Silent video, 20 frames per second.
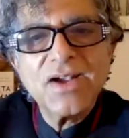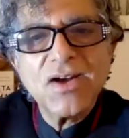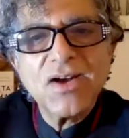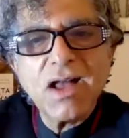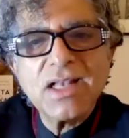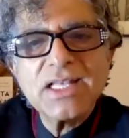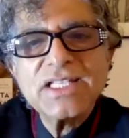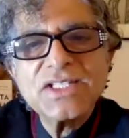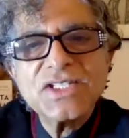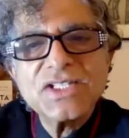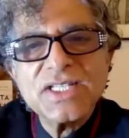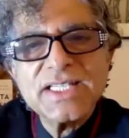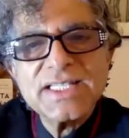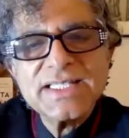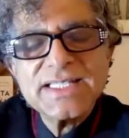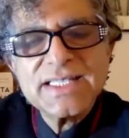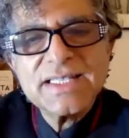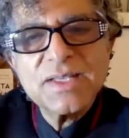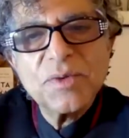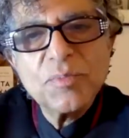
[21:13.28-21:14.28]
ecology
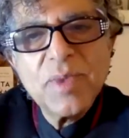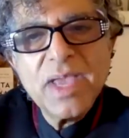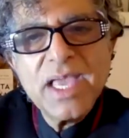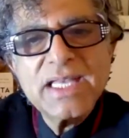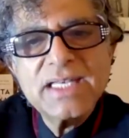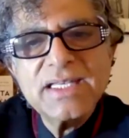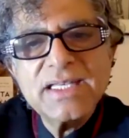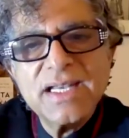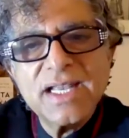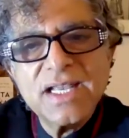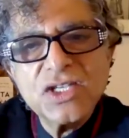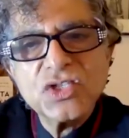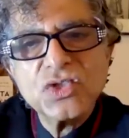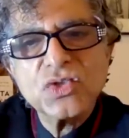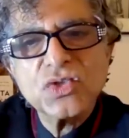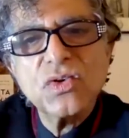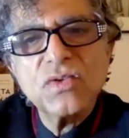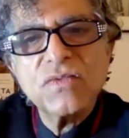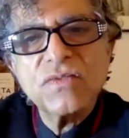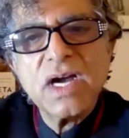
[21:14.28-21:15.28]
is the main
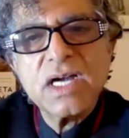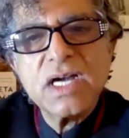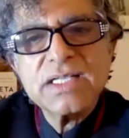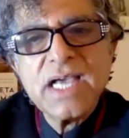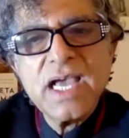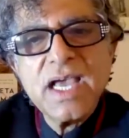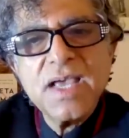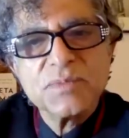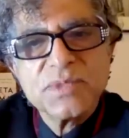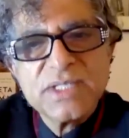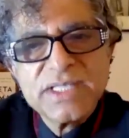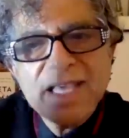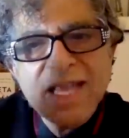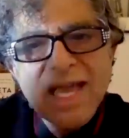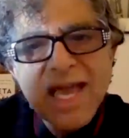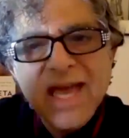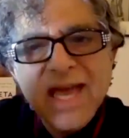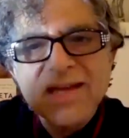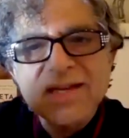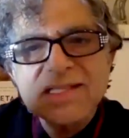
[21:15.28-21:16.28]
issue of our times.
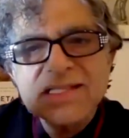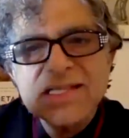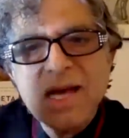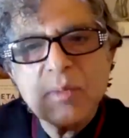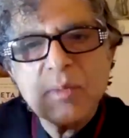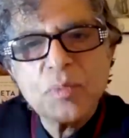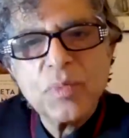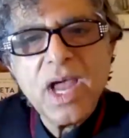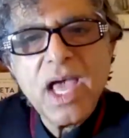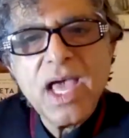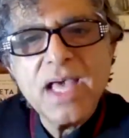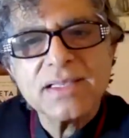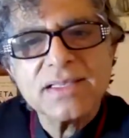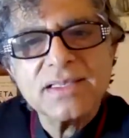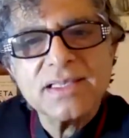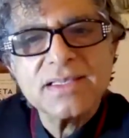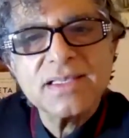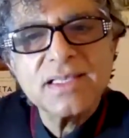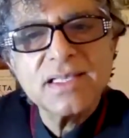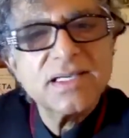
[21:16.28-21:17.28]
The air is our
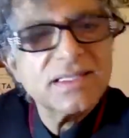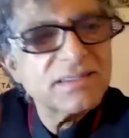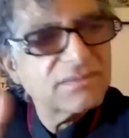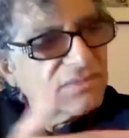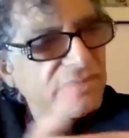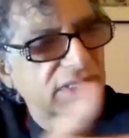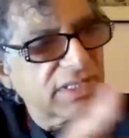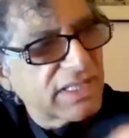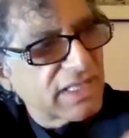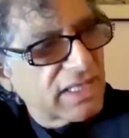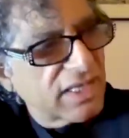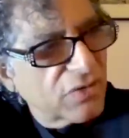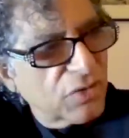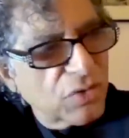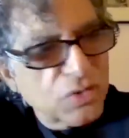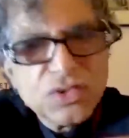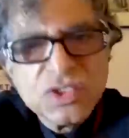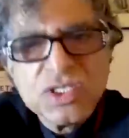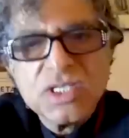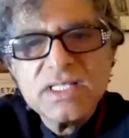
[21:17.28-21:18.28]
breath. The the
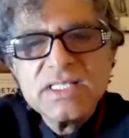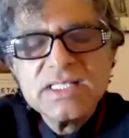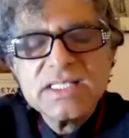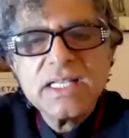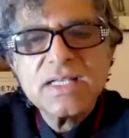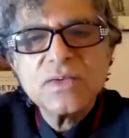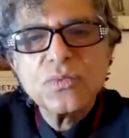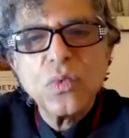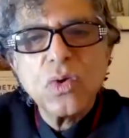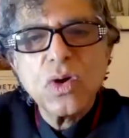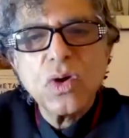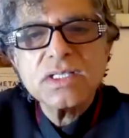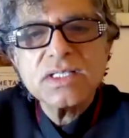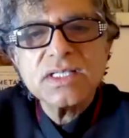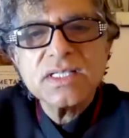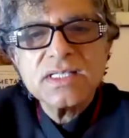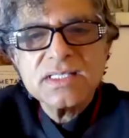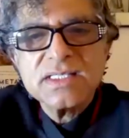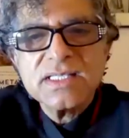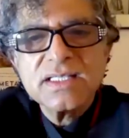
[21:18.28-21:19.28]
oceans and
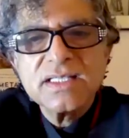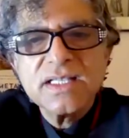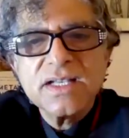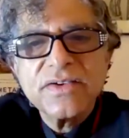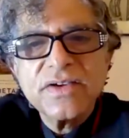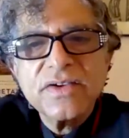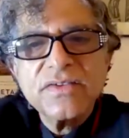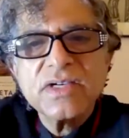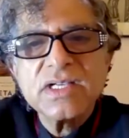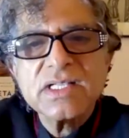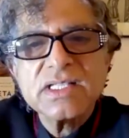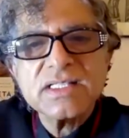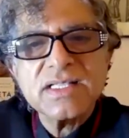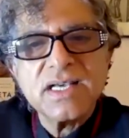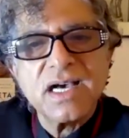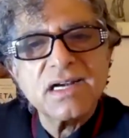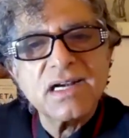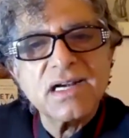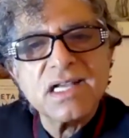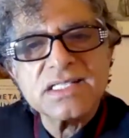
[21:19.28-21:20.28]
waters and the rivers
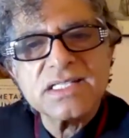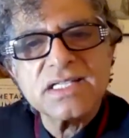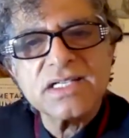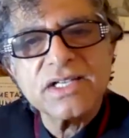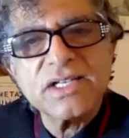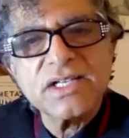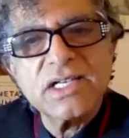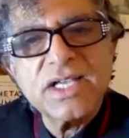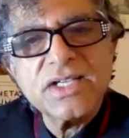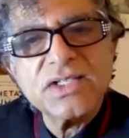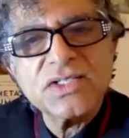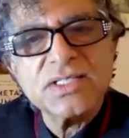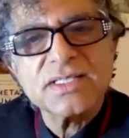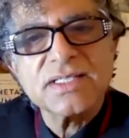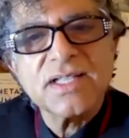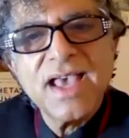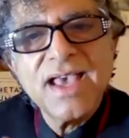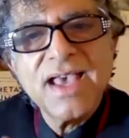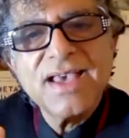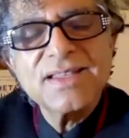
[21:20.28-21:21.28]
are our
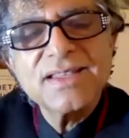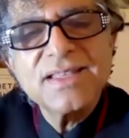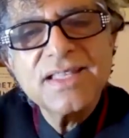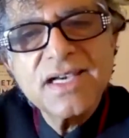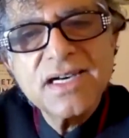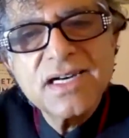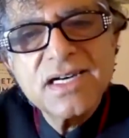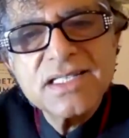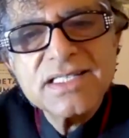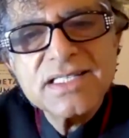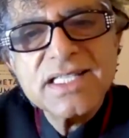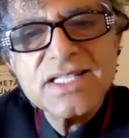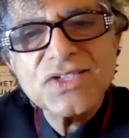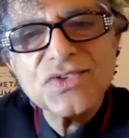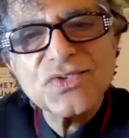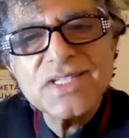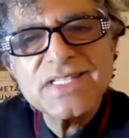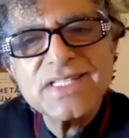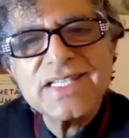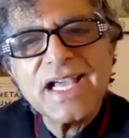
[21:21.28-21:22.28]
circulation. The earth
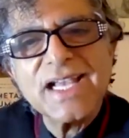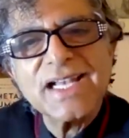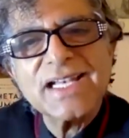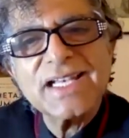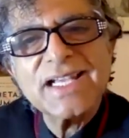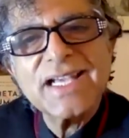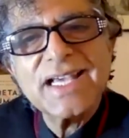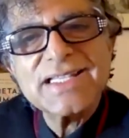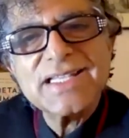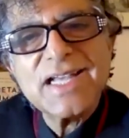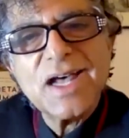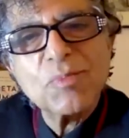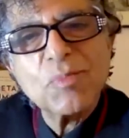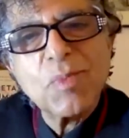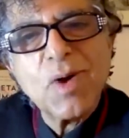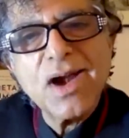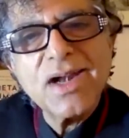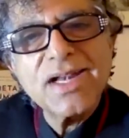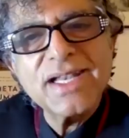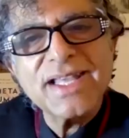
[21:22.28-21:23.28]
is recycling as
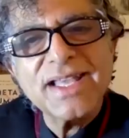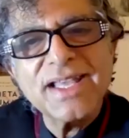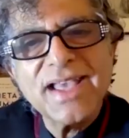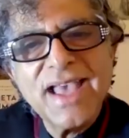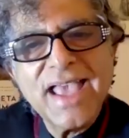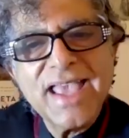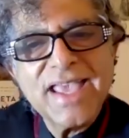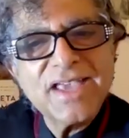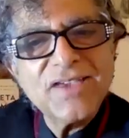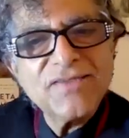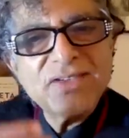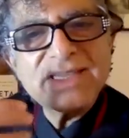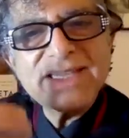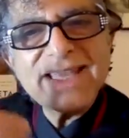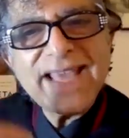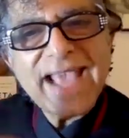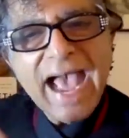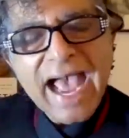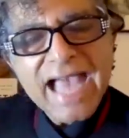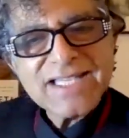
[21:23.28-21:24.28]
our body. Even
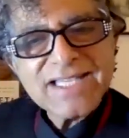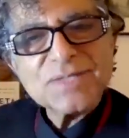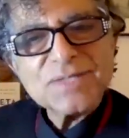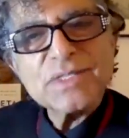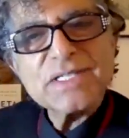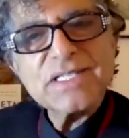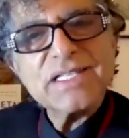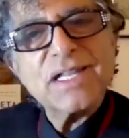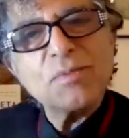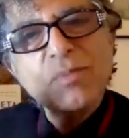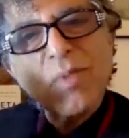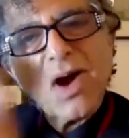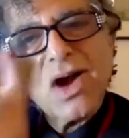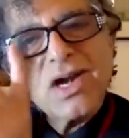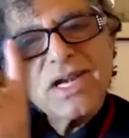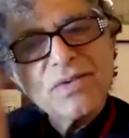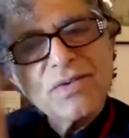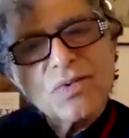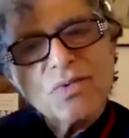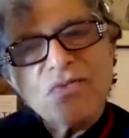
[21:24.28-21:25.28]
the atoms in our
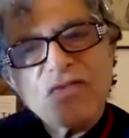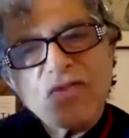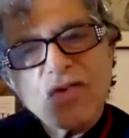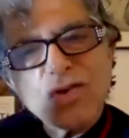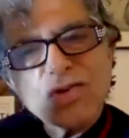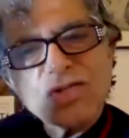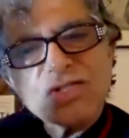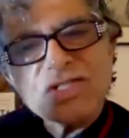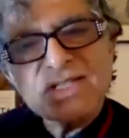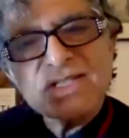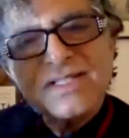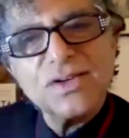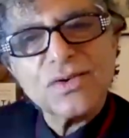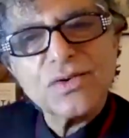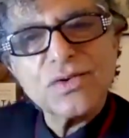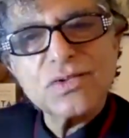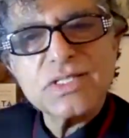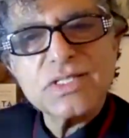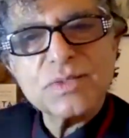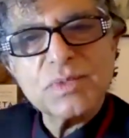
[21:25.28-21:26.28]
body were forged in
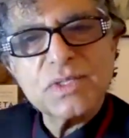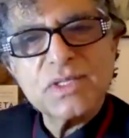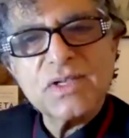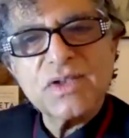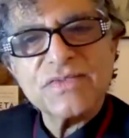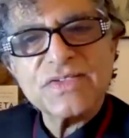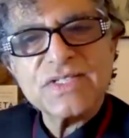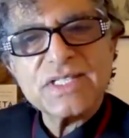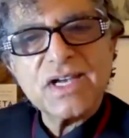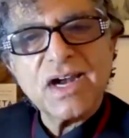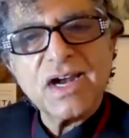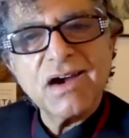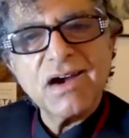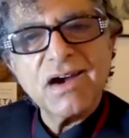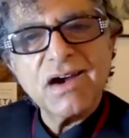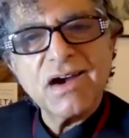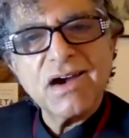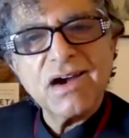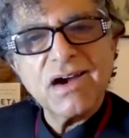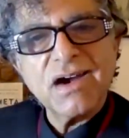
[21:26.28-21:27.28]
the crucible of
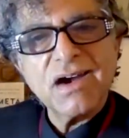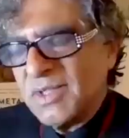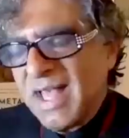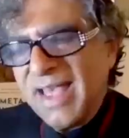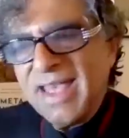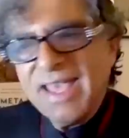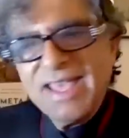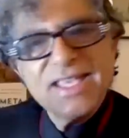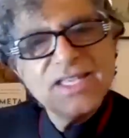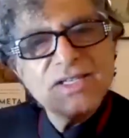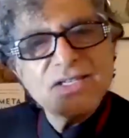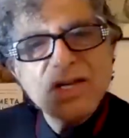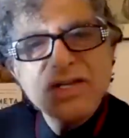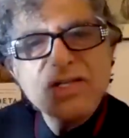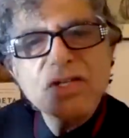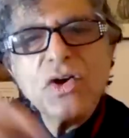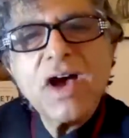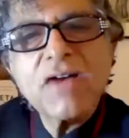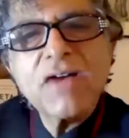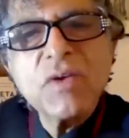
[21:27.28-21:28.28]
stars. So you
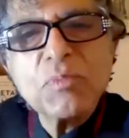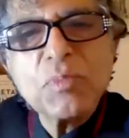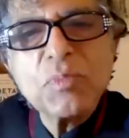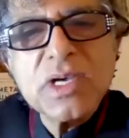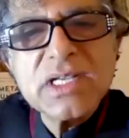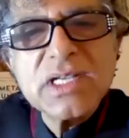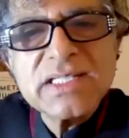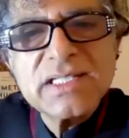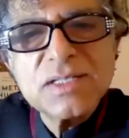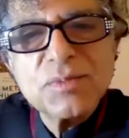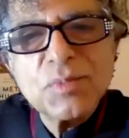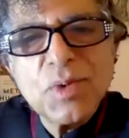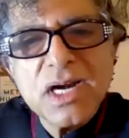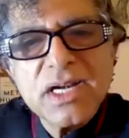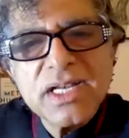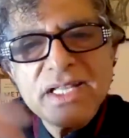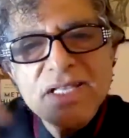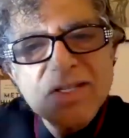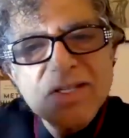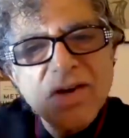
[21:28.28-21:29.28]
know you have a personal
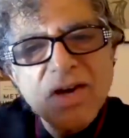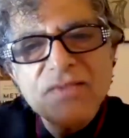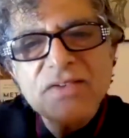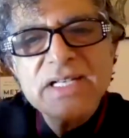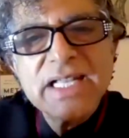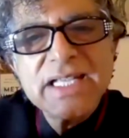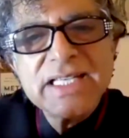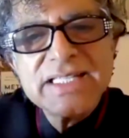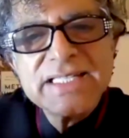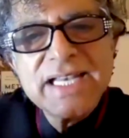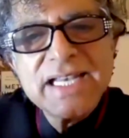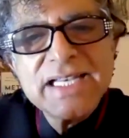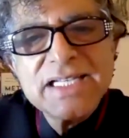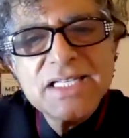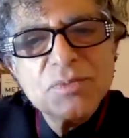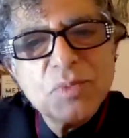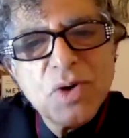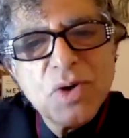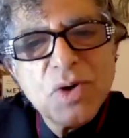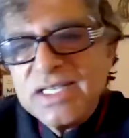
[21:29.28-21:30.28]
body, you have an
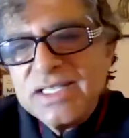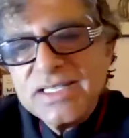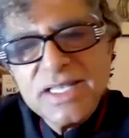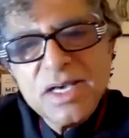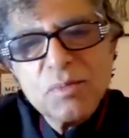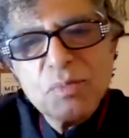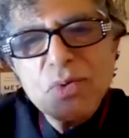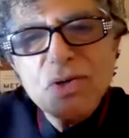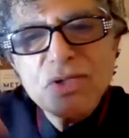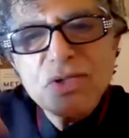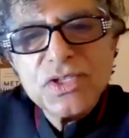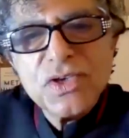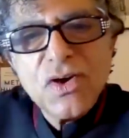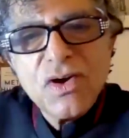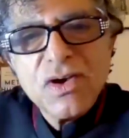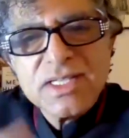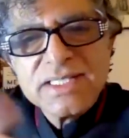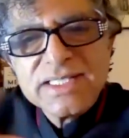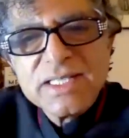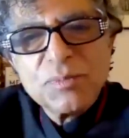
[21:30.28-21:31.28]
extended body. They're both
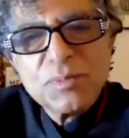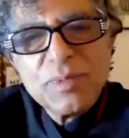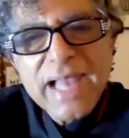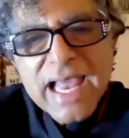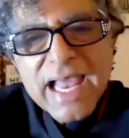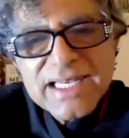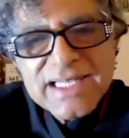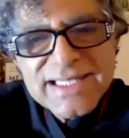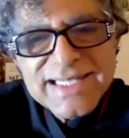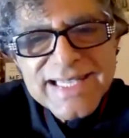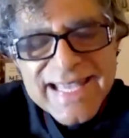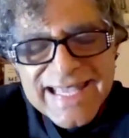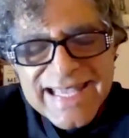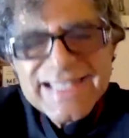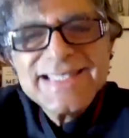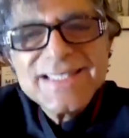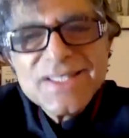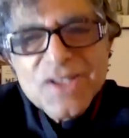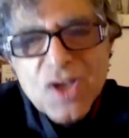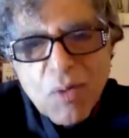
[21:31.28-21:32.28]
yours. The planet
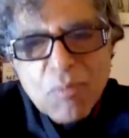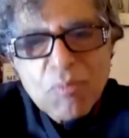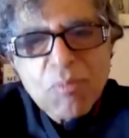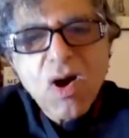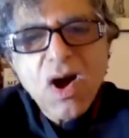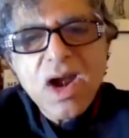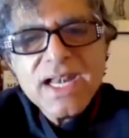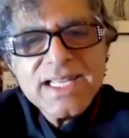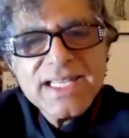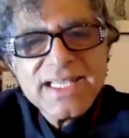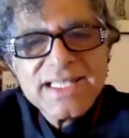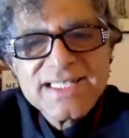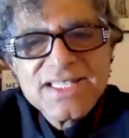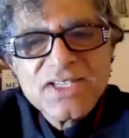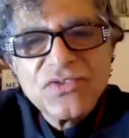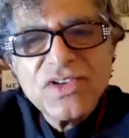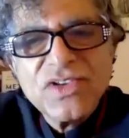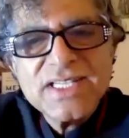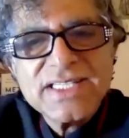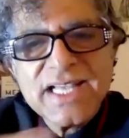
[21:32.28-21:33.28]
is your body.
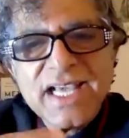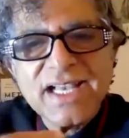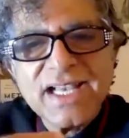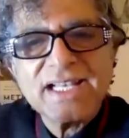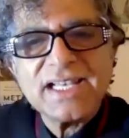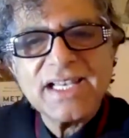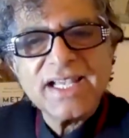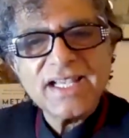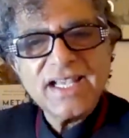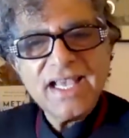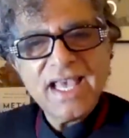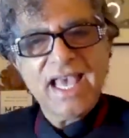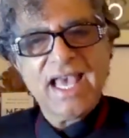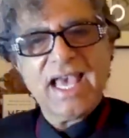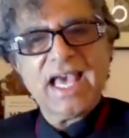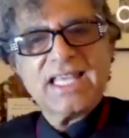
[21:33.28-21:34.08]
It's recycling